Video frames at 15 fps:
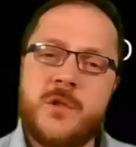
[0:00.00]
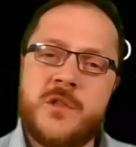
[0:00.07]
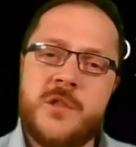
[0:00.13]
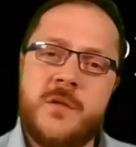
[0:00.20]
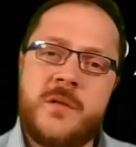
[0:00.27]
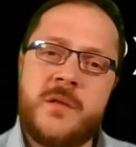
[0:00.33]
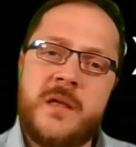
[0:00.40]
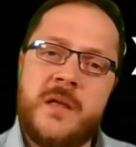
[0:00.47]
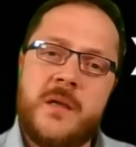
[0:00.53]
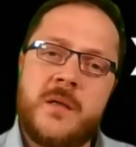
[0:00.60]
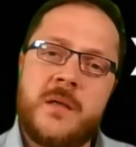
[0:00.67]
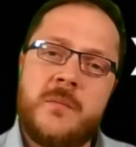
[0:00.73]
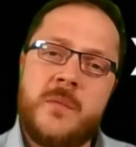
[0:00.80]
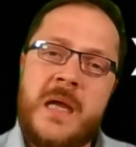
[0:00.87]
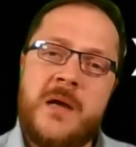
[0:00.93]
what do you
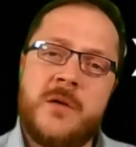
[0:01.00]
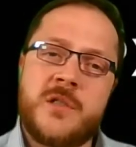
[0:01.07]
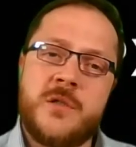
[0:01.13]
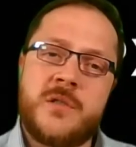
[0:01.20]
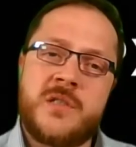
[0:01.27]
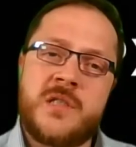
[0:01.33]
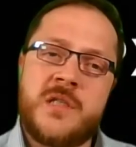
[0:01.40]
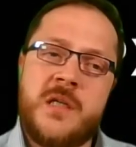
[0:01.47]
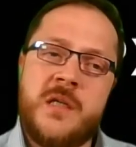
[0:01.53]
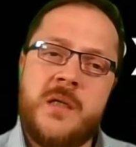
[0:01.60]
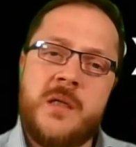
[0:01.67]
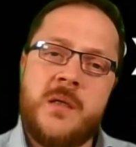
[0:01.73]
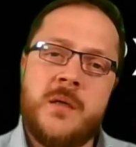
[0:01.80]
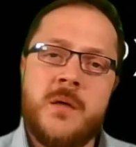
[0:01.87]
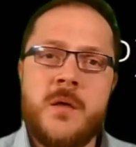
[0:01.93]
think? I mean, how do you
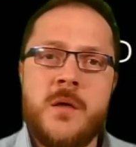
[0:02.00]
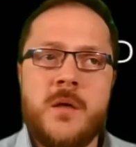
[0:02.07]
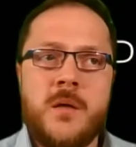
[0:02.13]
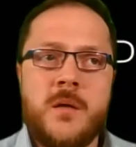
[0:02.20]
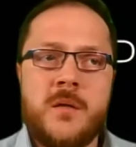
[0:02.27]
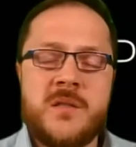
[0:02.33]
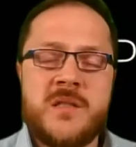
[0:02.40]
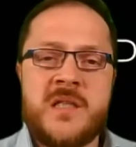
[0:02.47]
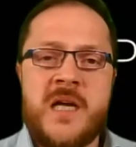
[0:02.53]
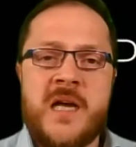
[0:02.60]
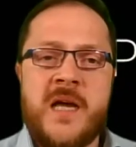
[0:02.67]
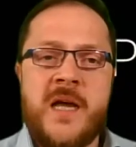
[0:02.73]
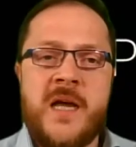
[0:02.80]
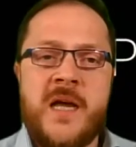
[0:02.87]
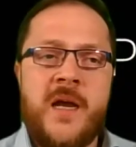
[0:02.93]
see,
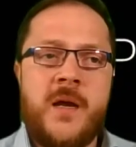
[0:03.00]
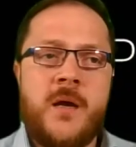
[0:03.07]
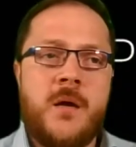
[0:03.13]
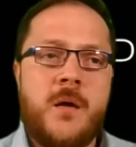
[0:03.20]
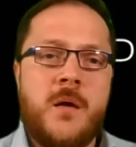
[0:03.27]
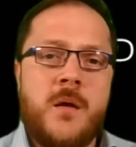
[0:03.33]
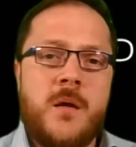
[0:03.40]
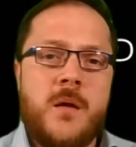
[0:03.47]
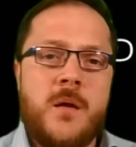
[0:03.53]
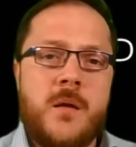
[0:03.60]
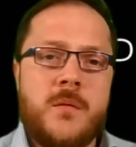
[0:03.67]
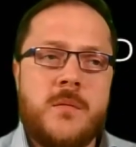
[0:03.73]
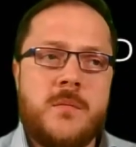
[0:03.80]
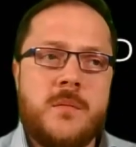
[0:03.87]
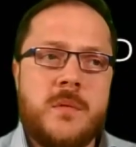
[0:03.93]
say,
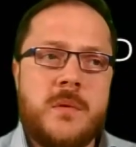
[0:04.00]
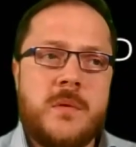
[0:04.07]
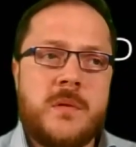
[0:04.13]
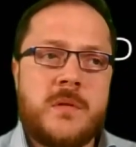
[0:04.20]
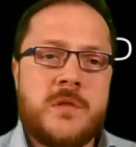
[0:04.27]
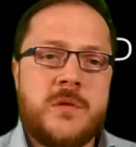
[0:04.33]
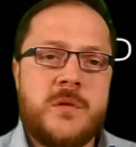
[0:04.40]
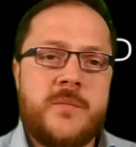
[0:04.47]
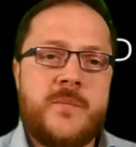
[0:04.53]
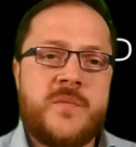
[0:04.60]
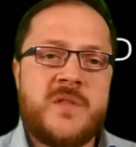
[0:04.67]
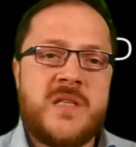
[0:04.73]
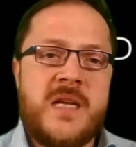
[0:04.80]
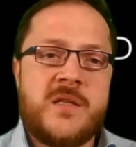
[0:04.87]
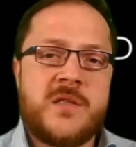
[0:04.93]
the sort of
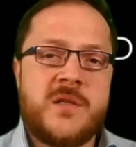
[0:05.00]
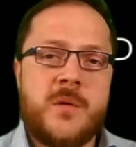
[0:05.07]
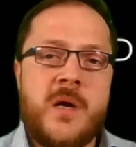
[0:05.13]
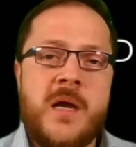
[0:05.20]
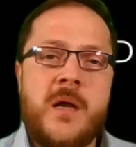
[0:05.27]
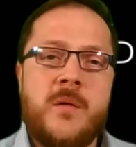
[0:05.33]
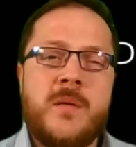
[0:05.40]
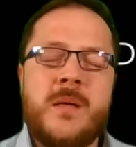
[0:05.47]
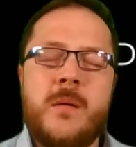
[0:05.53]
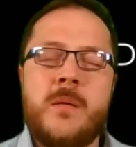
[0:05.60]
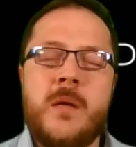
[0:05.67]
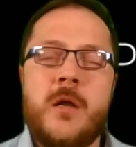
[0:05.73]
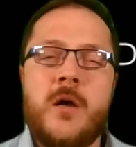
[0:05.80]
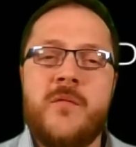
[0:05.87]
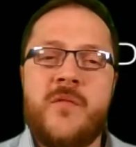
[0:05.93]
centre-right? I mean, are
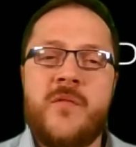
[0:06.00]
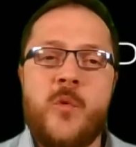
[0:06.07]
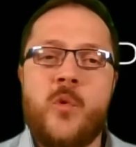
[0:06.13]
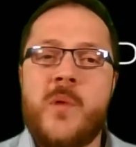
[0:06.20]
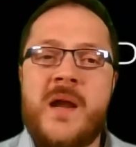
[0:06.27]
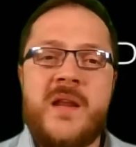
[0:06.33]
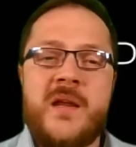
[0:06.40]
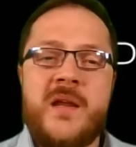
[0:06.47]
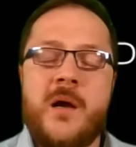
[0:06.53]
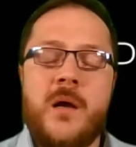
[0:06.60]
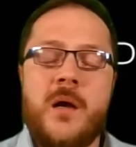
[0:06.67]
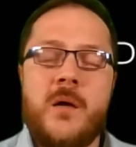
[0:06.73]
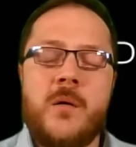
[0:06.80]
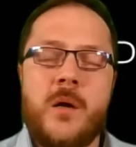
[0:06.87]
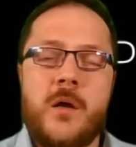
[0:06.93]
a lot of them
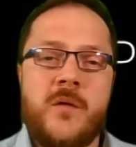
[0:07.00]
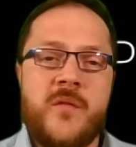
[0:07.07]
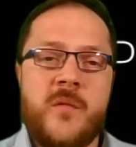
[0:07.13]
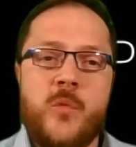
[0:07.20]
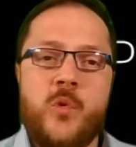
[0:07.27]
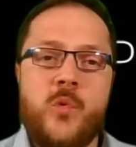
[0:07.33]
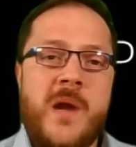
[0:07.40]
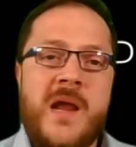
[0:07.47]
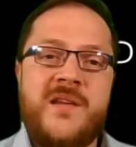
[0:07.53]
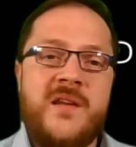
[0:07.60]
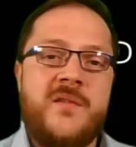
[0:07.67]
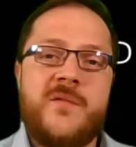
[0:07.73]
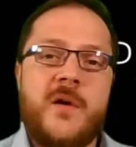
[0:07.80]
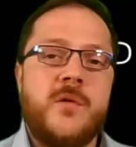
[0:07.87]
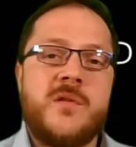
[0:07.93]

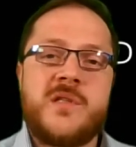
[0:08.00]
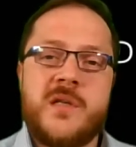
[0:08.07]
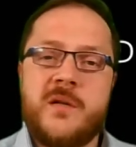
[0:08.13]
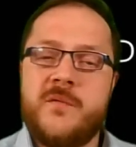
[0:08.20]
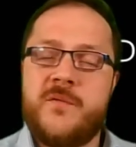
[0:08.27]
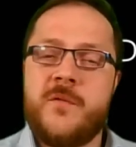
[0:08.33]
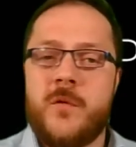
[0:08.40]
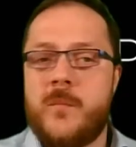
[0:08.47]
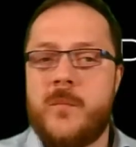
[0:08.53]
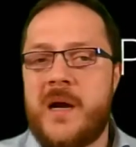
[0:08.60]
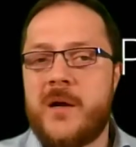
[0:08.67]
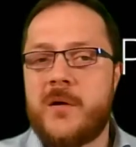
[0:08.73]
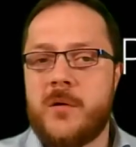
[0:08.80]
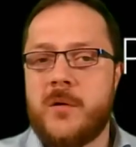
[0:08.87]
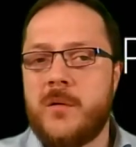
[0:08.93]
already voting for
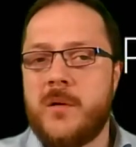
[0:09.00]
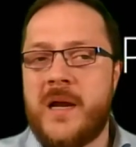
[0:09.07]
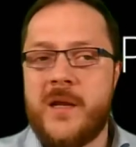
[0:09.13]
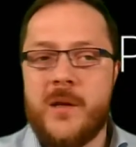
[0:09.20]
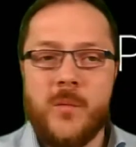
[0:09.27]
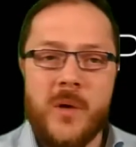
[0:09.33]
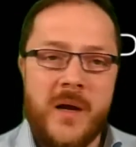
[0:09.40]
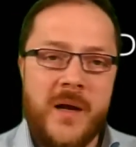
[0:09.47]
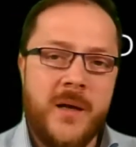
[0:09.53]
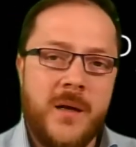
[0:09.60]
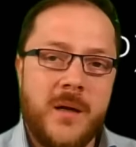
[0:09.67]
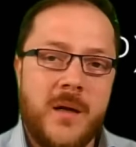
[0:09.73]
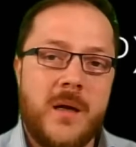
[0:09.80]
Macron anyway?